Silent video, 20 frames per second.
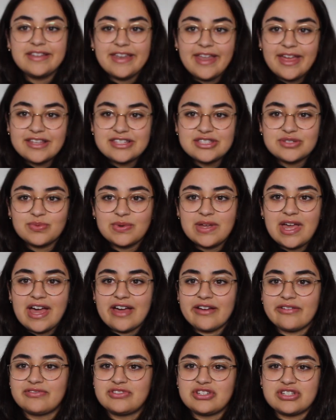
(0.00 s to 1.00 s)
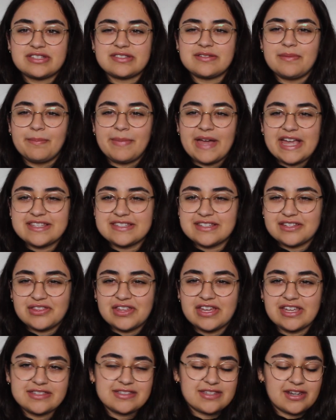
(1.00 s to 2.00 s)
Next we have just some basic
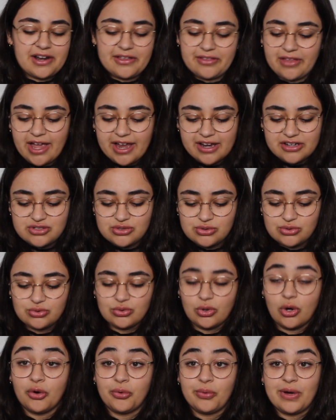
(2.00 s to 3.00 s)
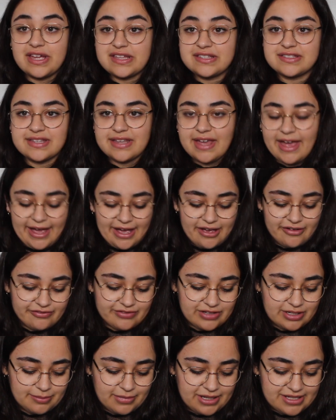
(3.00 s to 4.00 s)
things that I like to always have
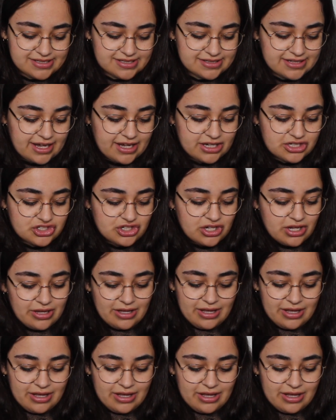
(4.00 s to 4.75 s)
in my stash.